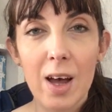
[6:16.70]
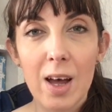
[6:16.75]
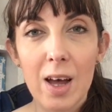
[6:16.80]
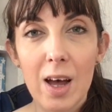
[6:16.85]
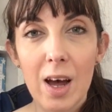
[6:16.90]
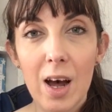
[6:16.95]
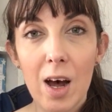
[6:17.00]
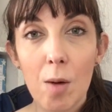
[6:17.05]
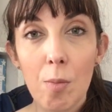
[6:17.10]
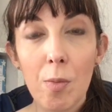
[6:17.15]

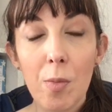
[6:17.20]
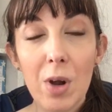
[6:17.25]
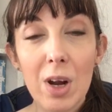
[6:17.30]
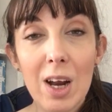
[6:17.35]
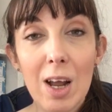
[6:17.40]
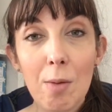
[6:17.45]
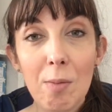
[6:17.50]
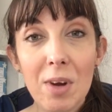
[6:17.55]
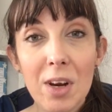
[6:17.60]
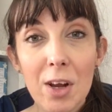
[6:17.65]
But
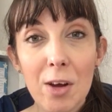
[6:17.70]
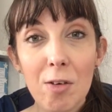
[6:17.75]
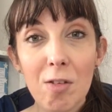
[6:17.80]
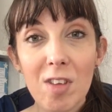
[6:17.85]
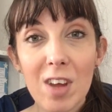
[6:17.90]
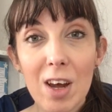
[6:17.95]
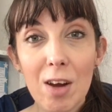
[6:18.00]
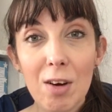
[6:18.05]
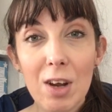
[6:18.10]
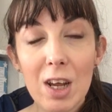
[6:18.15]
let me know
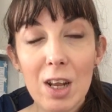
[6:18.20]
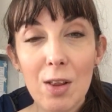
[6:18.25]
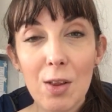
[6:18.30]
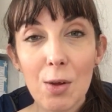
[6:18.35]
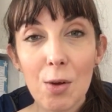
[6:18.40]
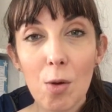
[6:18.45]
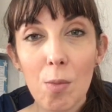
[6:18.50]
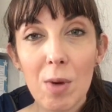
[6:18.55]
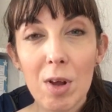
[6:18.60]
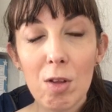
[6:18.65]
down in
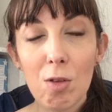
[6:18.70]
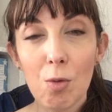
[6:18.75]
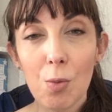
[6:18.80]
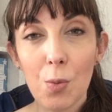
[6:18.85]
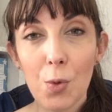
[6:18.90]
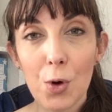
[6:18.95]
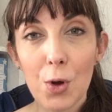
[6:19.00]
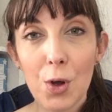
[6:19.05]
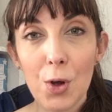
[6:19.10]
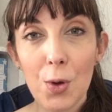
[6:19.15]
the comments
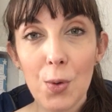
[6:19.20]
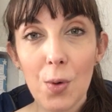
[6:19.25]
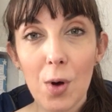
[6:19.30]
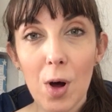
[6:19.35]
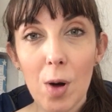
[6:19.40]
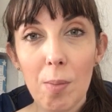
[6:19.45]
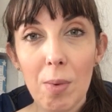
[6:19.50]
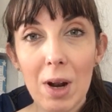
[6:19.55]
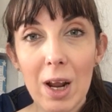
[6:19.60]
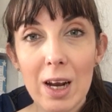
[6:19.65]
what you
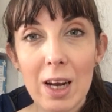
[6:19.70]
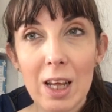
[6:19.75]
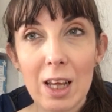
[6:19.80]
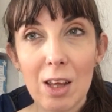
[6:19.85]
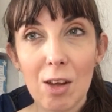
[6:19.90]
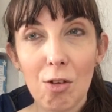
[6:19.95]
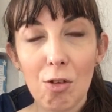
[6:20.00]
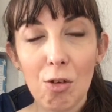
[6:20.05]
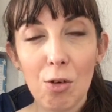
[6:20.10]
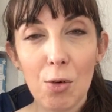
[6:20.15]
are
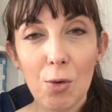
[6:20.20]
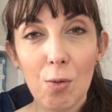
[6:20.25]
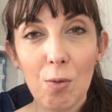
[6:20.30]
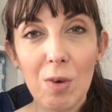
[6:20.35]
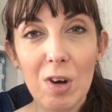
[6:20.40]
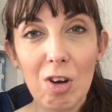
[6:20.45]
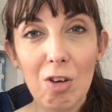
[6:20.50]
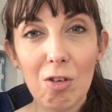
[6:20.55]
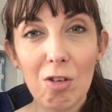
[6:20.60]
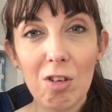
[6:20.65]
planning to
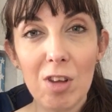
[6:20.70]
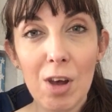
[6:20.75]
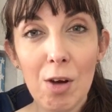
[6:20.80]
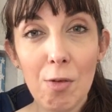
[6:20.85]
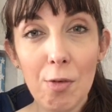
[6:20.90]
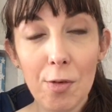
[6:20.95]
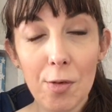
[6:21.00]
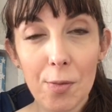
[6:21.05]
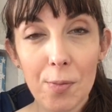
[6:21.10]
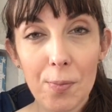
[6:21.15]
read
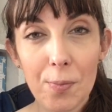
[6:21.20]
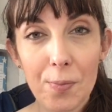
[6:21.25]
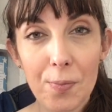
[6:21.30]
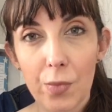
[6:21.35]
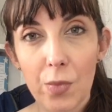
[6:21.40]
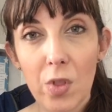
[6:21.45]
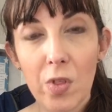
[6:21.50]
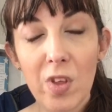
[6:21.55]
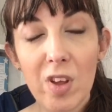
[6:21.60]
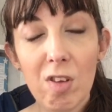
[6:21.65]
yourself.
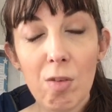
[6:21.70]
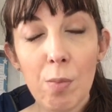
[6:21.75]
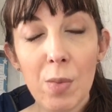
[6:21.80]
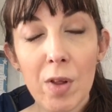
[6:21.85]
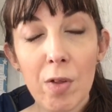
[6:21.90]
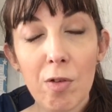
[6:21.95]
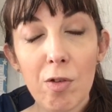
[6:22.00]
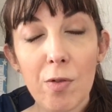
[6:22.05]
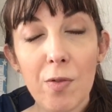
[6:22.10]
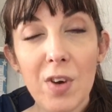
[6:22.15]
This
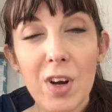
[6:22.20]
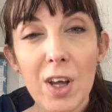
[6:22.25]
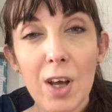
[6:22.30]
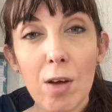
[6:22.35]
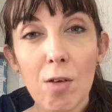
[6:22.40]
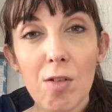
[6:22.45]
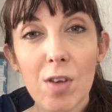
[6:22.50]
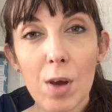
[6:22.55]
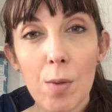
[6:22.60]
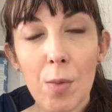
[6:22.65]
month's
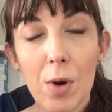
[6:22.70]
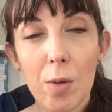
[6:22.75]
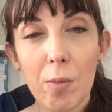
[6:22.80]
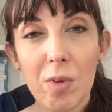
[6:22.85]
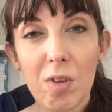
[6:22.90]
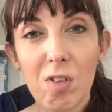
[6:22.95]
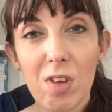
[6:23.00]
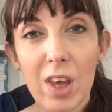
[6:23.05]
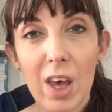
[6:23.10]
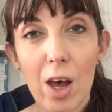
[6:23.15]
videos, I'm
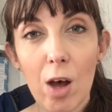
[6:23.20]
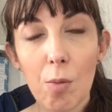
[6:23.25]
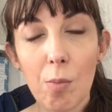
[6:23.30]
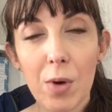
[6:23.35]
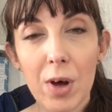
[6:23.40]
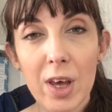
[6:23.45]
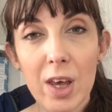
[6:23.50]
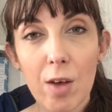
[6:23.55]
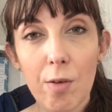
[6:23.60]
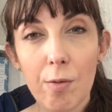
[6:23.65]
hoping to get out
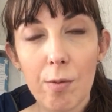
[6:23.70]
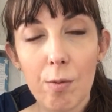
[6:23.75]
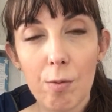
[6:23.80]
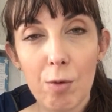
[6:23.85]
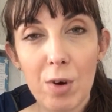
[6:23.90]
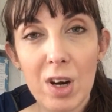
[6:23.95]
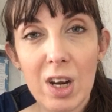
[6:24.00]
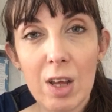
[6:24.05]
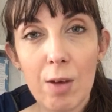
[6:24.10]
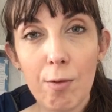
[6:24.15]
my
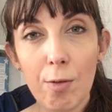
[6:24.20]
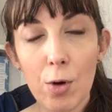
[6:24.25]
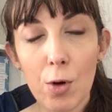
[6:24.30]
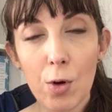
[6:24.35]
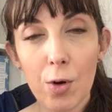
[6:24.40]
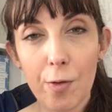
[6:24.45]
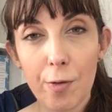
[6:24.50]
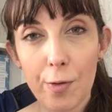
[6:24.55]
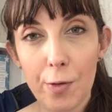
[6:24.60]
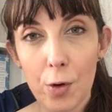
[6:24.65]
reading
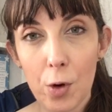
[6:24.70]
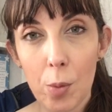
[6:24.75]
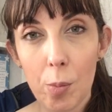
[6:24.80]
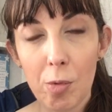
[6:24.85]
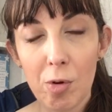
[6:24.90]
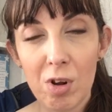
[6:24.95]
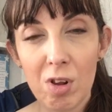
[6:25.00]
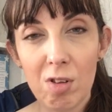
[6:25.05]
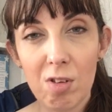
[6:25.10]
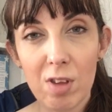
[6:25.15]
vlog for
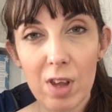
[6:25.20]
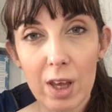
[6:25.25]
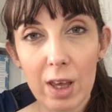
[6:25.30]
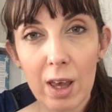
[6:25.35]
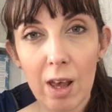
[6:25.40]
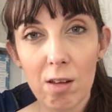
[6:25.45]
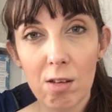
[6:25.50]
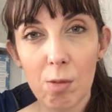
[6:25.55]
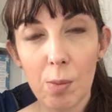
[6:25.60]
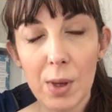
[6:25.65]
Prince
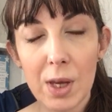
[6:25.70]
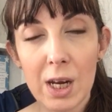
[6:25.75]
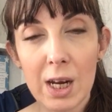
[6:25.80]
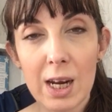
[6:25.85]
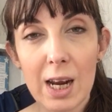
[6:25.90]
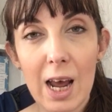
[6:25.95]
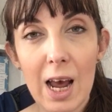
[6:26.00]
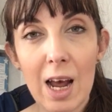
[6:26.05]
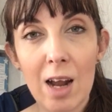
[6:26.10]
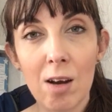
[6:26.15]

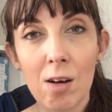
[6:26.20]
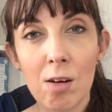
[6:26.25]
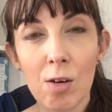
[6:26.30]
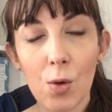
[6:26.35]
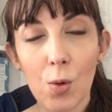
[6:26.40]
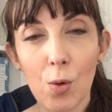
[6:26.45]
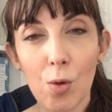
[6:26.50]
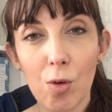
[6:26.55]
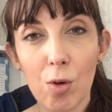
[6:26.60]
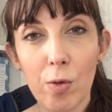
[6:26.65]
Caspian and
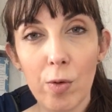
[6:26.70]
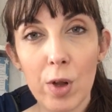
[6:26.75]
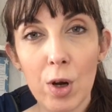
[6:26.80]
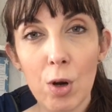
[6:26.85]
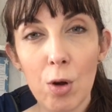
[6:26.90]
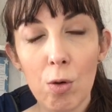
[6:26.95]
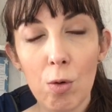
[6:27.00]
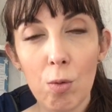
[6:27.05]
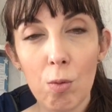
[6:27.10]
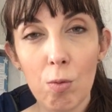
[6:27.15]
also the
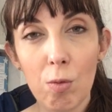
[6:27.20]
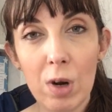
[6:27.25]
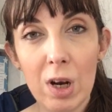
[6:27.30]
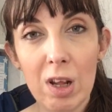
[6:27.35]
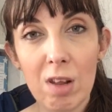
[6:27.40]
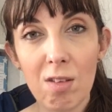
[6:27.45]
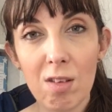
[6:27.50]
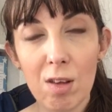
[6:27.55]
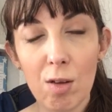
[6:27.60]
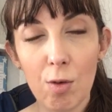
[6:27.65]
new
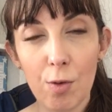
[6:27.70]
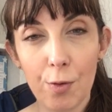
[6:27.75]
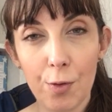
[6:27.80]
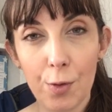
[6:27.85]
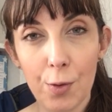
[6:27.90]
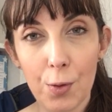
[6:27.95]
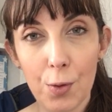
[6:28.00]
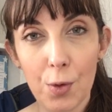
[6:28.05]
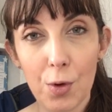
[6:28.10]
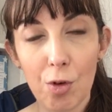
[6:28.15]
releases
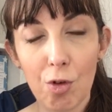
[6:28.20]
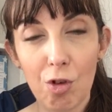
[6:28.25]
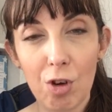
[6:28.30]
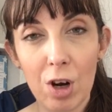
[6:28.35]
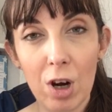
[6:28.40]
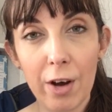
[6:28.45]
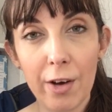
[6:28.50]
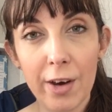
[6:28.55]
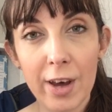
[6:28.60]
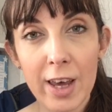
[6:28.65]
for
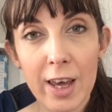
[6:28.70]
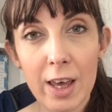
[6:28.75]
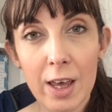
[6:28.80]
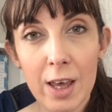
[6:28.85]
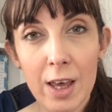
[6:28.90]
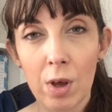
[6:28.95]
July.